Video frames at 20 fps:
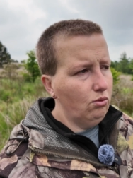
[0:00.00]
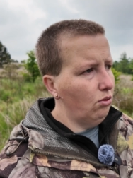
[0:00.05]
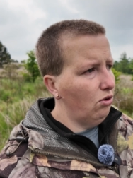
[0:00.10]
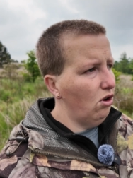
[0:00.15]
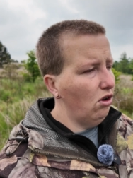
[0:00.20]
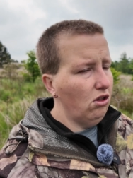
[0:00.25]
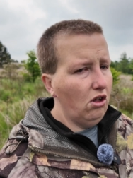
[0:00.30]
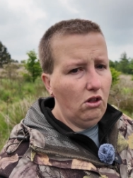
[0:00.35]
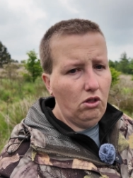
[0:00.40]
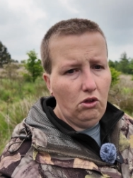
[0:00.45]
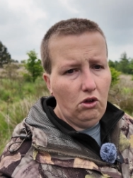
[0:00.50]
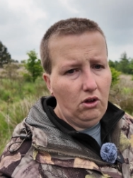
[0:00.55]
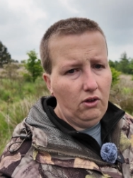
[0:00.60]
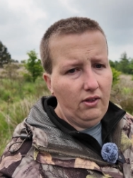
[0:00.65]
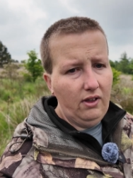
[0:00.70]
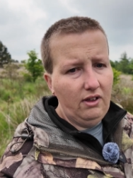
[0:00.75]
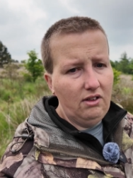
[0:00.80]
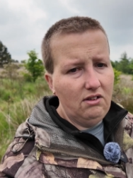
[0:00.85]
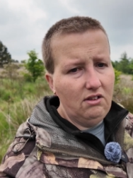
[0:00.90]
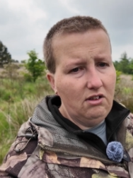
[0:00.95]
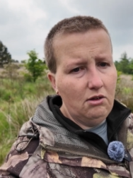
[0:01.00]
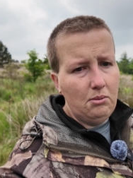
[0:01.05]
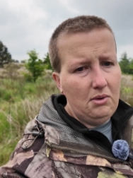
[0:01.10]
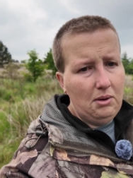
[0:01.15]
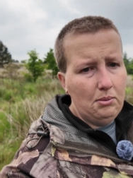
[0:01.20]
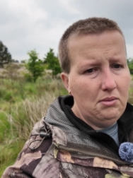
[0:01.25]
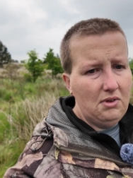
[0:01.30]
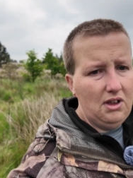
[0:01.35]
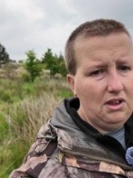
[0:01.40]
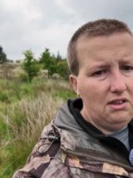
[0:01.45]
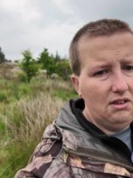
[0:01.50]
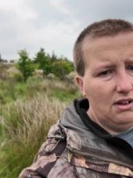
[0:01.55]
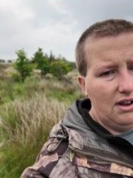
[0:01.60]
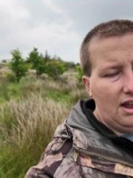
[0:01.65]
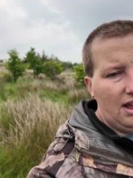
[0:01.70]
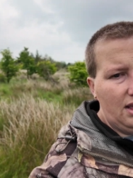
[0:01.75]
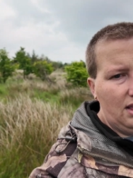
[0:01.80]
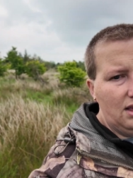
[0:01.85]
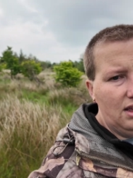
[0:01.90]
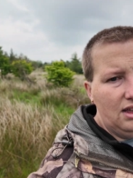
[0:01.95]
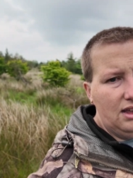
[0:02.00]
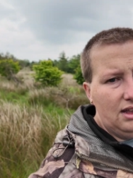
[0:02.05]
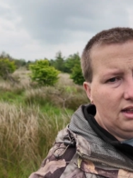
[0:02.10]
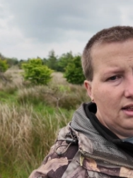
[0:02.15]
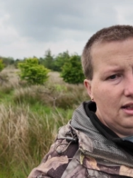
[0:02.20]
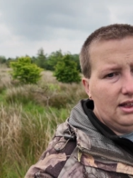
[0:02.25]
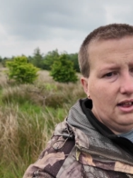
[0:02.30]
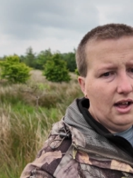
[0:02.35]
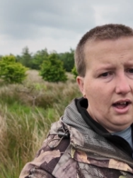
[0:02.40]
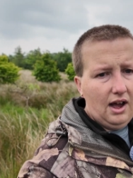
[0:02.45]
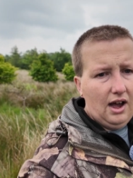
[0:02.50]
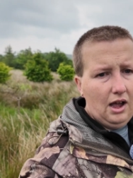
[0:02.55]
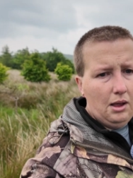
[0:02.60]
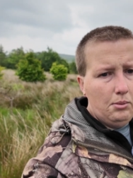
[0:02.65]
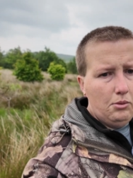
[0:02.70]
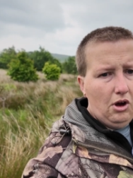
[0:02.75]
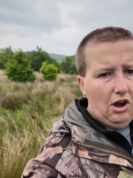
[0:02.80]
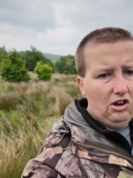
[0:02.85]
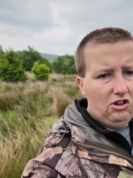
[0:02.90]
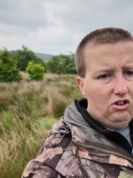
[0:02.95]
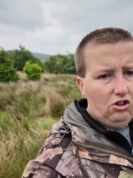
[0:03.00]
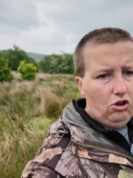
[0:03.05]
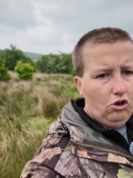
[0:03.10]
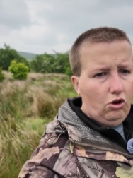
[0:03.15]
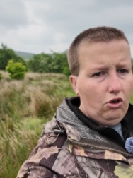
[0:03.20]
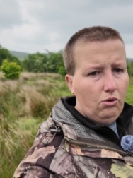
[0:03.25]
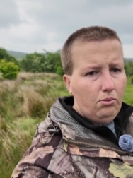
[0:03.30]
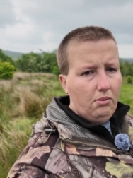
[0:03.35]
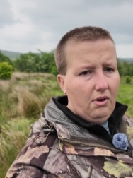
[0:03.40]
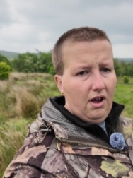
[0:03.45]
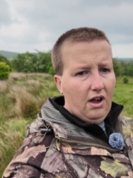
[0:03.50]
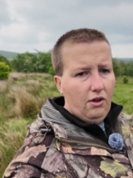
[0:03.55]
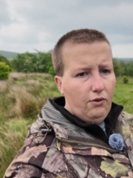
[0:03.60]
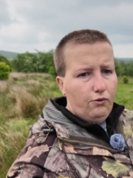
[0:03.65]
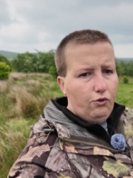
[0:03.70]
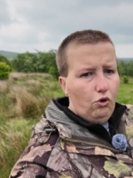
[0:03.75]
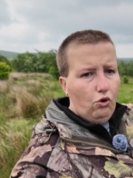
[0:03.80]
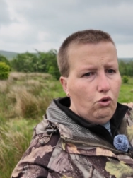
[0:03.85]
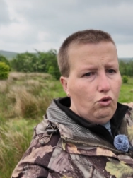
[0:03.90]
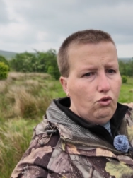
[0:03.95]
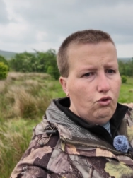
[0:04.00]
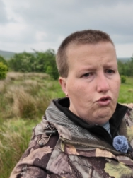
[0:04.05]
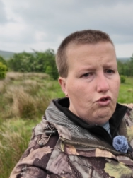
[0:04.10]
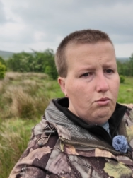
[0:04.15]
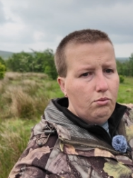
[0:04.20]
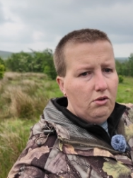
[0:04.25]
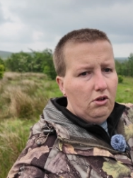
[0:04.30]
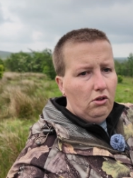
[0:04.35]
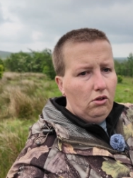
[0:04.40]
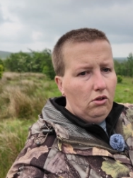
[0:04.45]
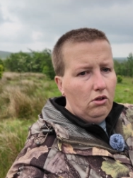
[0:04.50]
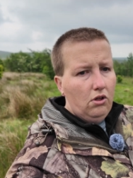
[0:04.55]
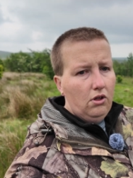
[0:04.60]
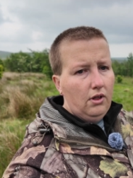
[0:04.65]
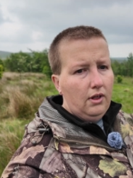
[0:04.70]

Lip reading: We're all on long lenses. I mean, me today, I'm actually on my 400mm.